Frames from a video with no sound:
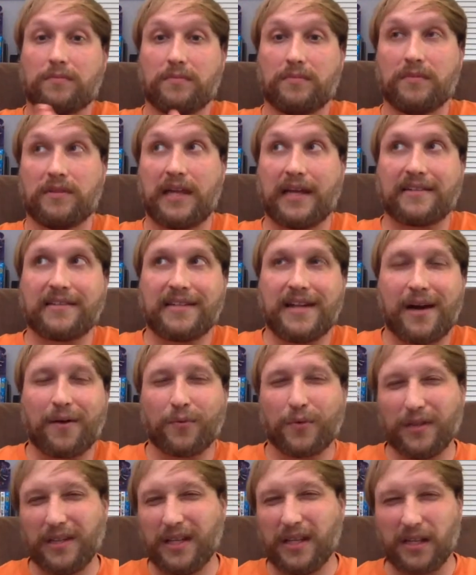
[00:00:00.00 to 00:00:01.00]
that's not
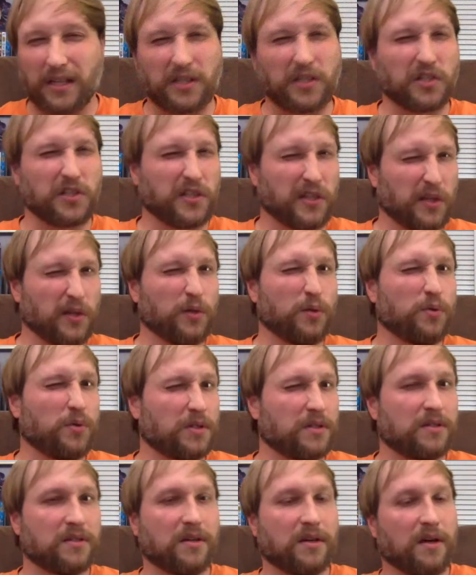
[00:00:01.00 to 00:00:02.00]
really an
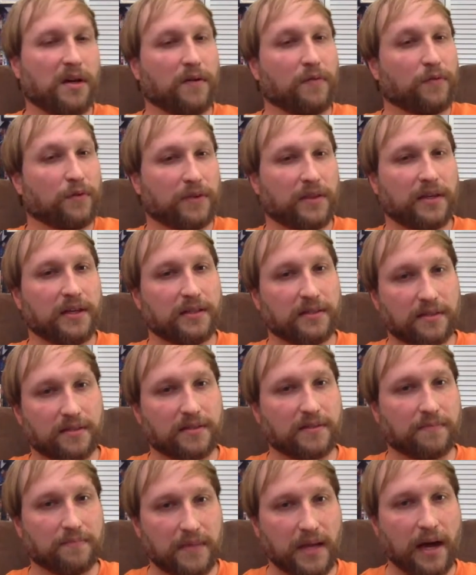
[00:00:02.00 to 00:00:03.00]
excuse for
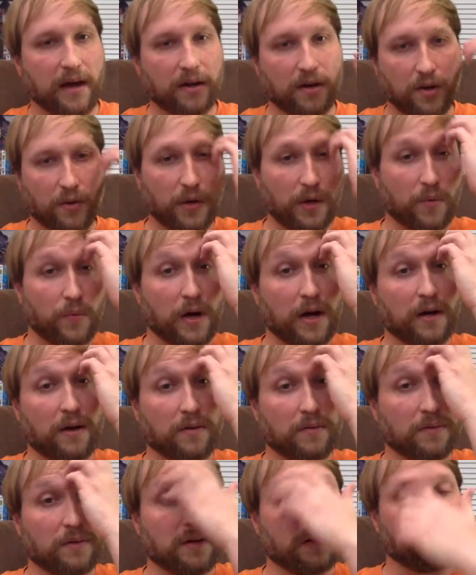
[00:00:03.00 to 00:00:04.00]
things not going
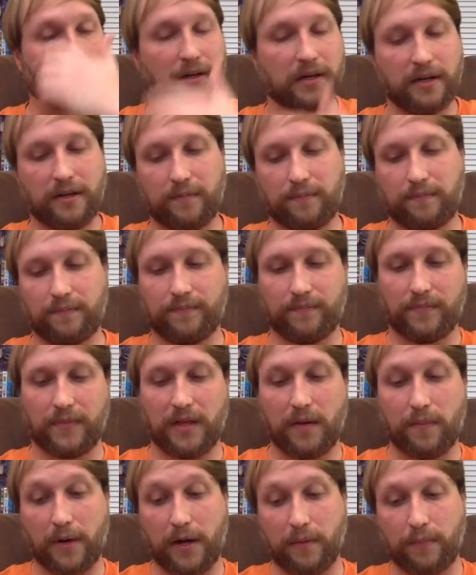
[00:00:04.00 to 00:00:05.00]
well under him,
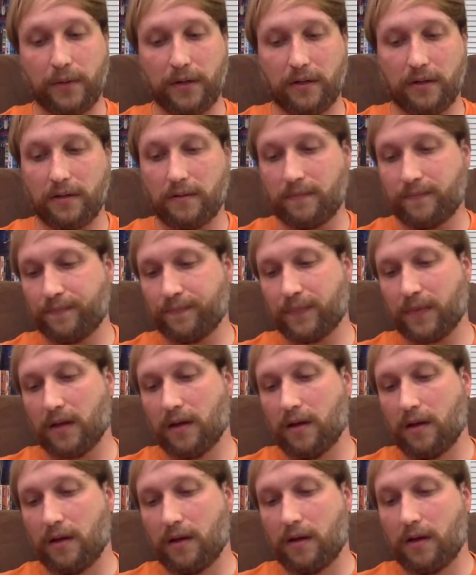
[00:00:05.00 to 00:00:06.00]
in my opinion.
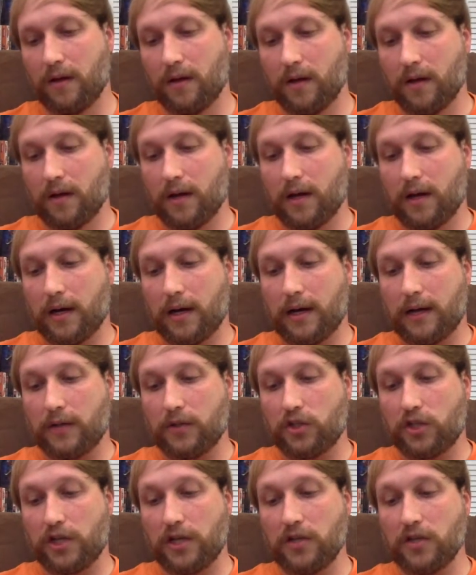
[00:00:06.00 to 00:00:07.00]
Uh,
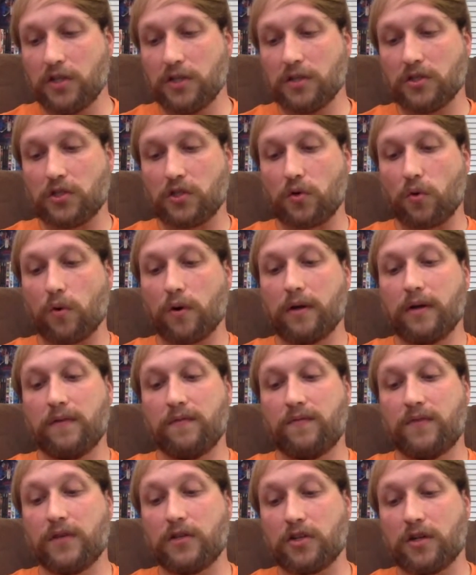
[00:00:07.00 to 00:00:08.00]
changing the story
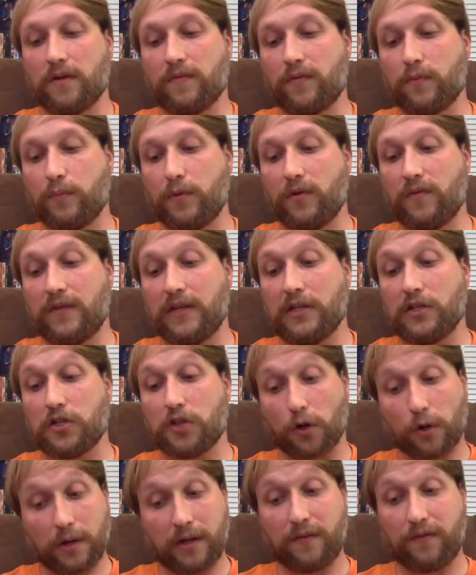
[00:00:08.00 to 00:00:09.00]
and vision of a movie
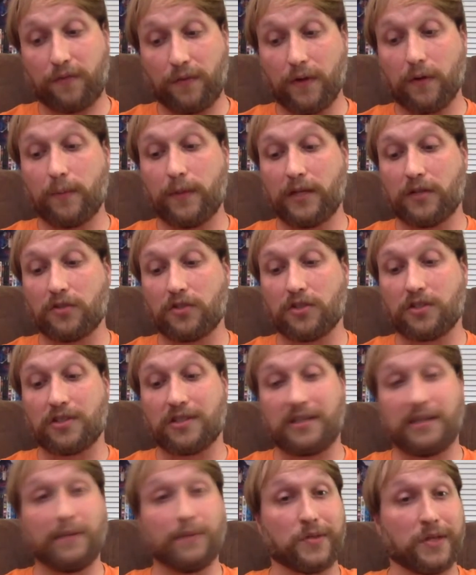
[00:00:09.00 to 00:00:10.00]
during filming just
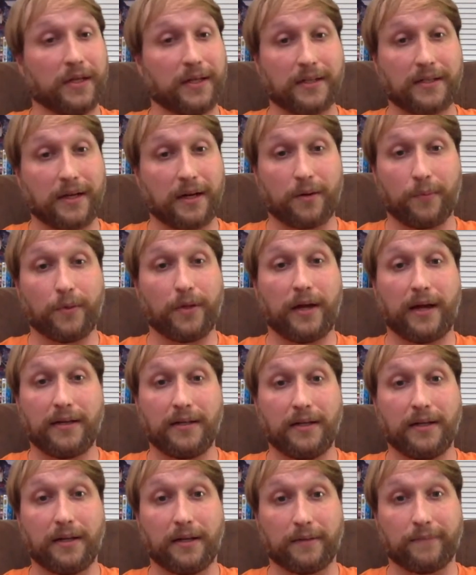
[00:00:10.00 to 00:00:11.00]
seems like a terrible
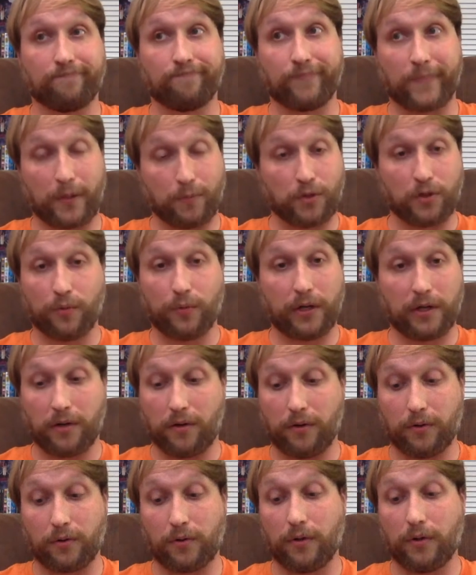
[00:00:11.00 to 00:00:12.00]
idea. I'm sure we can
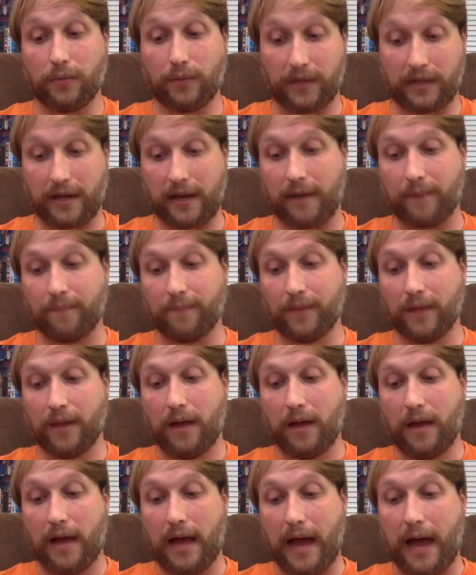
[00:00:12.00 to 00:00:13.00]
all agree with that.
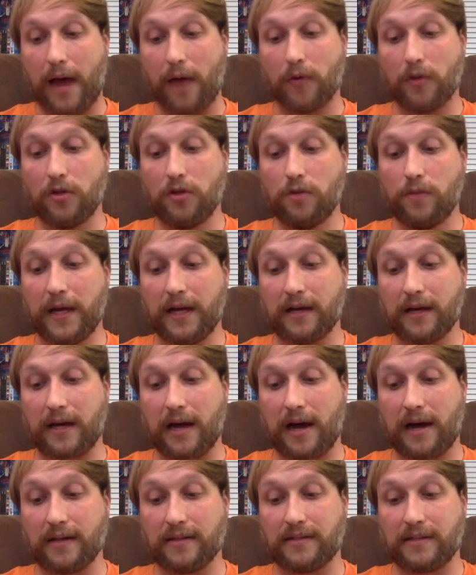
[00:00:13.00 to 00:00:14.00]
How can you make a
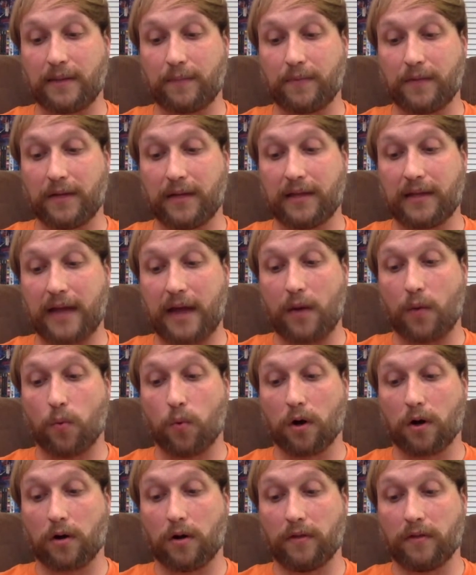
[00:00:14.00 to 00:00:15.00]
concept like that
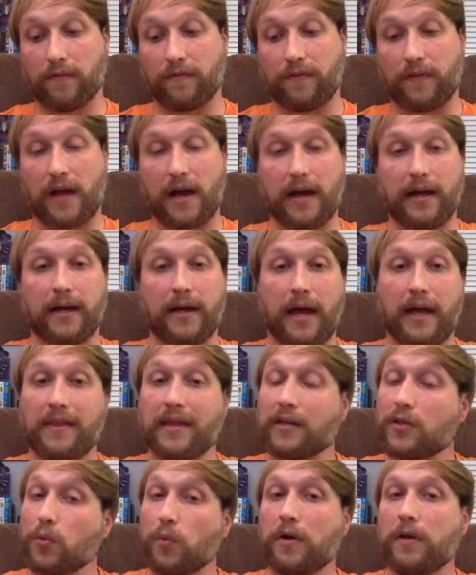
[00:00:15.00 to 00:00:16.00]
work on the fly? And
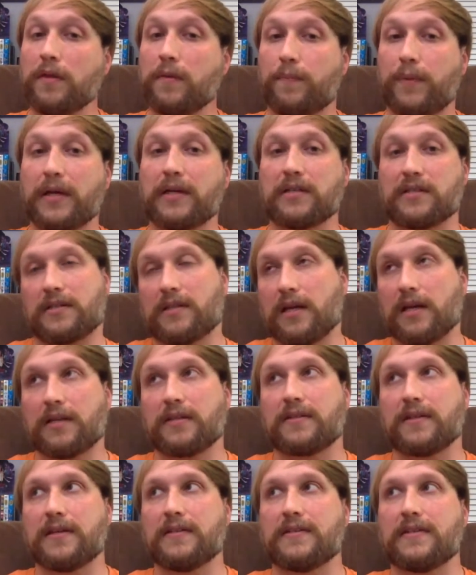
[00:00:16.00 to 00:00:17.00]
that's one of the biggest
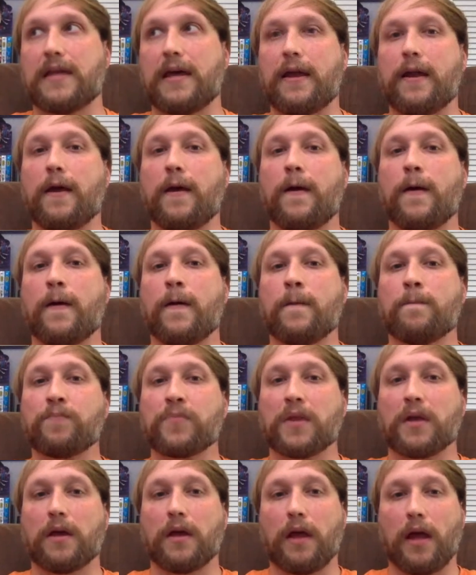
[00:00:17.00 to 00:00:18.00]
things is that,
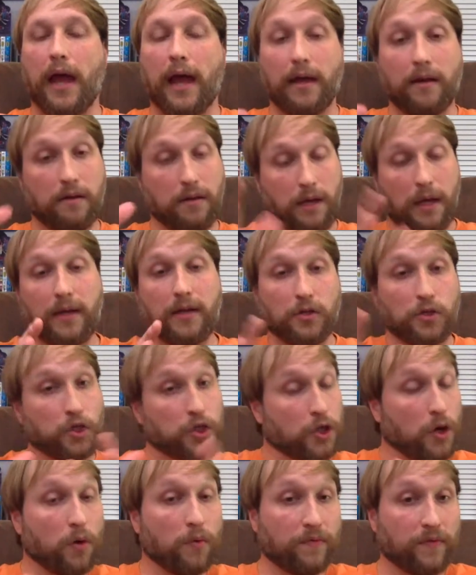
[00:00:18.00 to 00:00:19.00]
and and it's
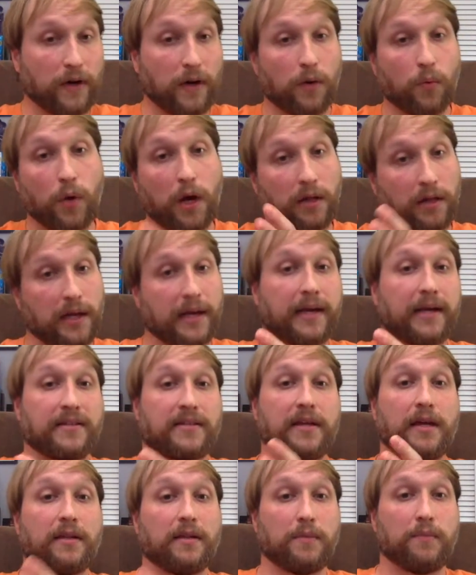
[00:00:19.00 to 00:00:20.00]
shown very well. Like I
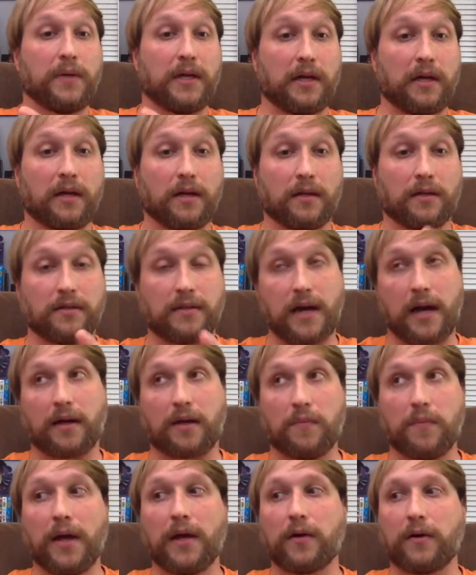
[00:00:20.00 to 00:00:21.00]
said in the beginning of the
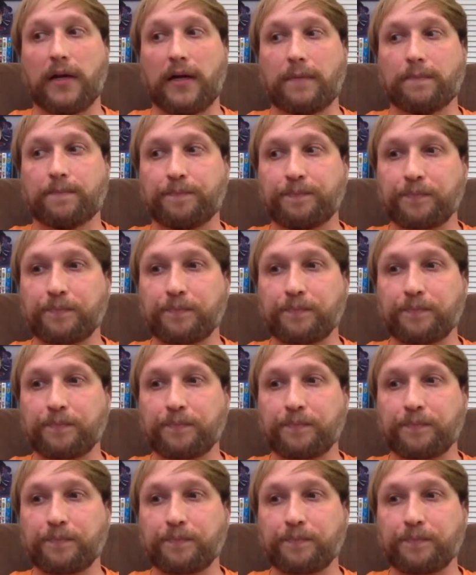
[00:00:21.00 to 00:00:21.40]
documentary,